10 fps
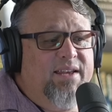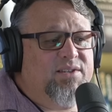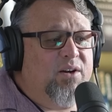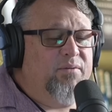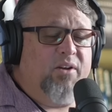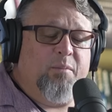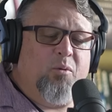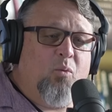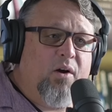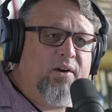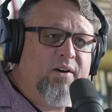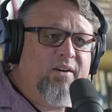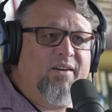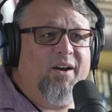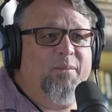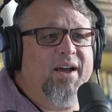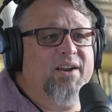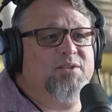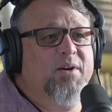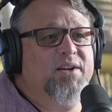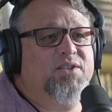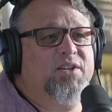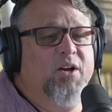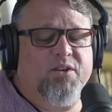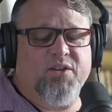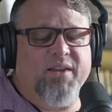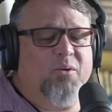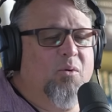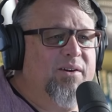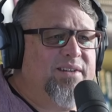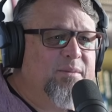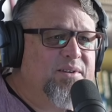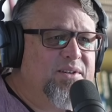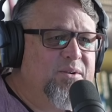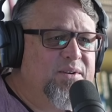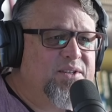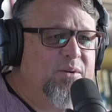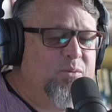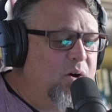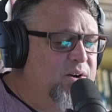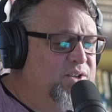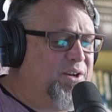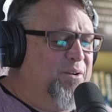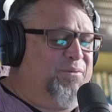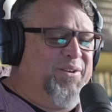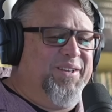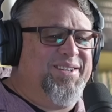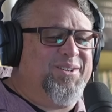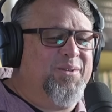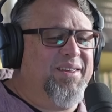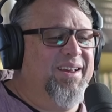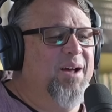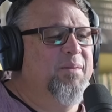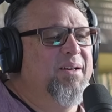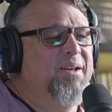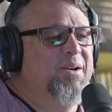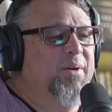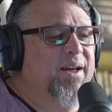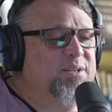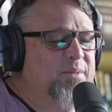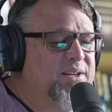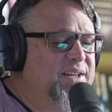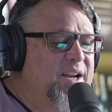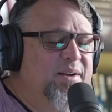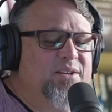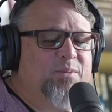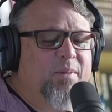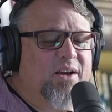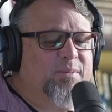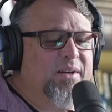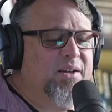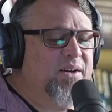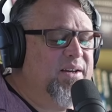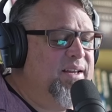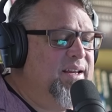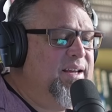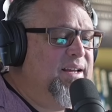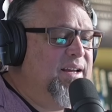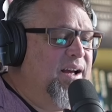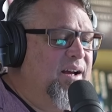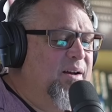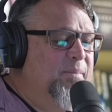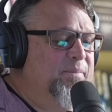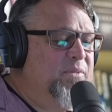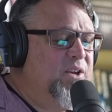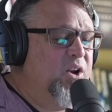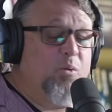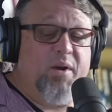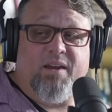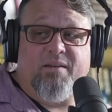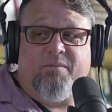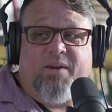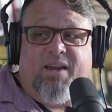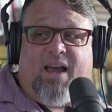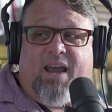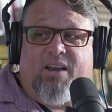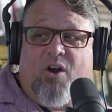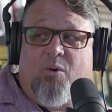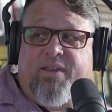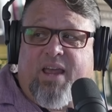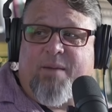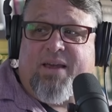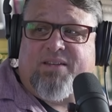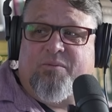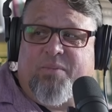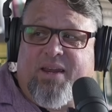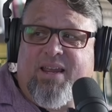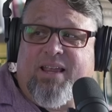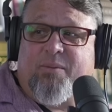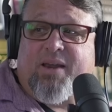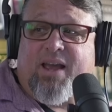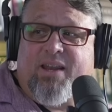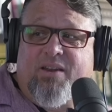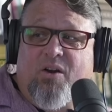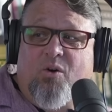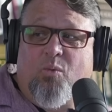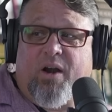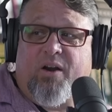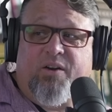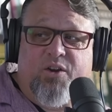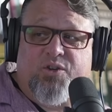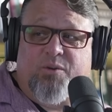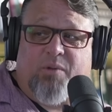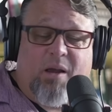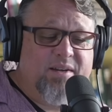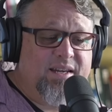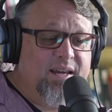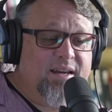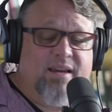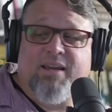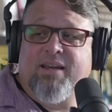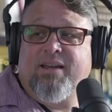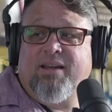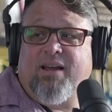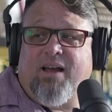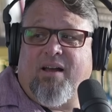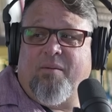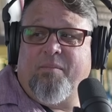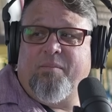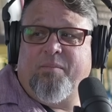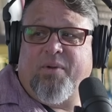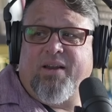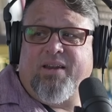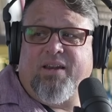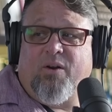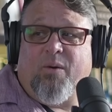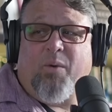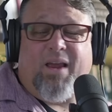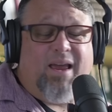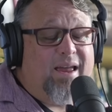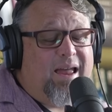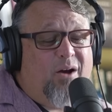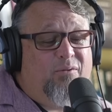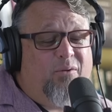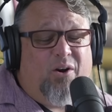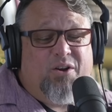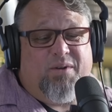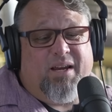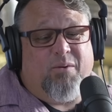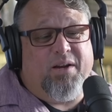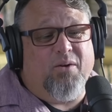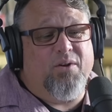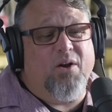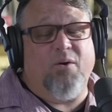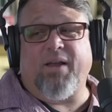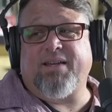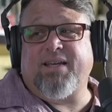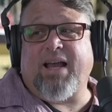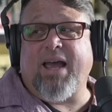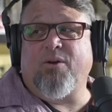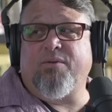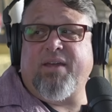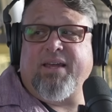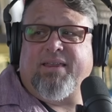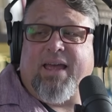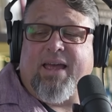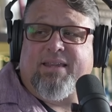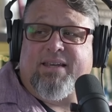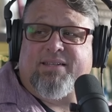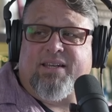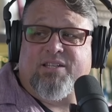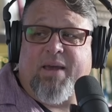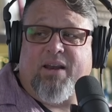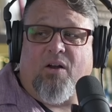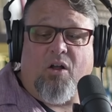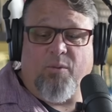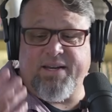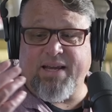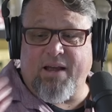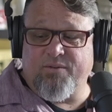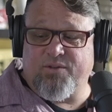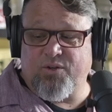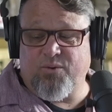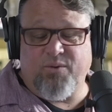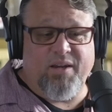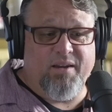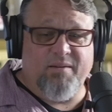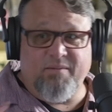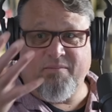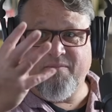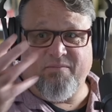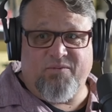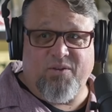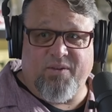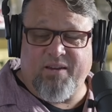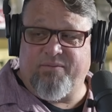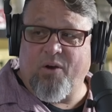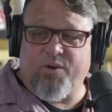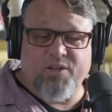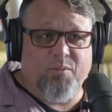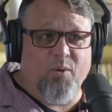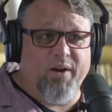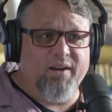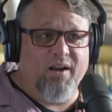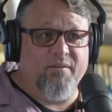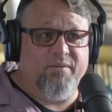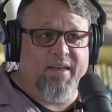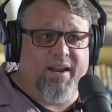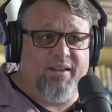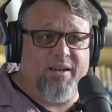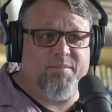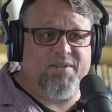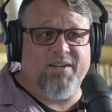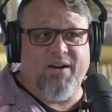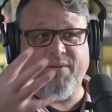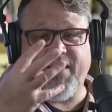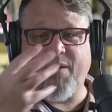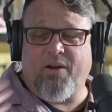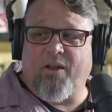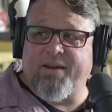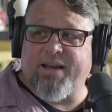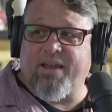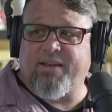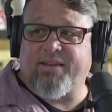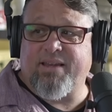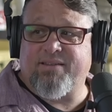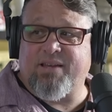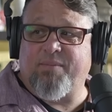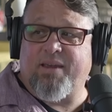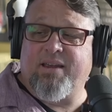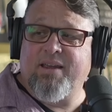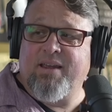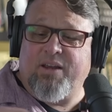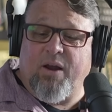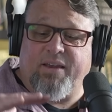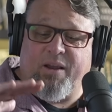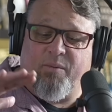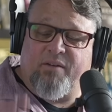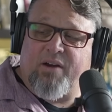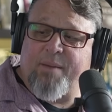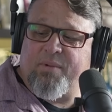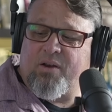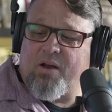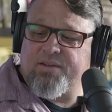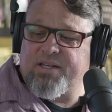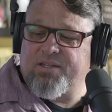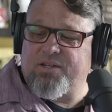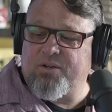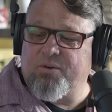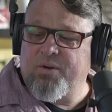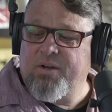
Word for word: it started filling up with water. We got as much, you know, because you hit the water table too, and so the water just started filling this whole thing up. Right. We got as much sediment as we possibly could. You know, we kind of know where the apex would be. Like we kind of know where you should probably dig. Right. But you know, how far do you dig? We don't know. Like I said, I don't think that these things made it all the way down to the focus point of that ellipse. You know, I don't think they went all the way down. I think that's something. You know, I think that whatever happened caused it to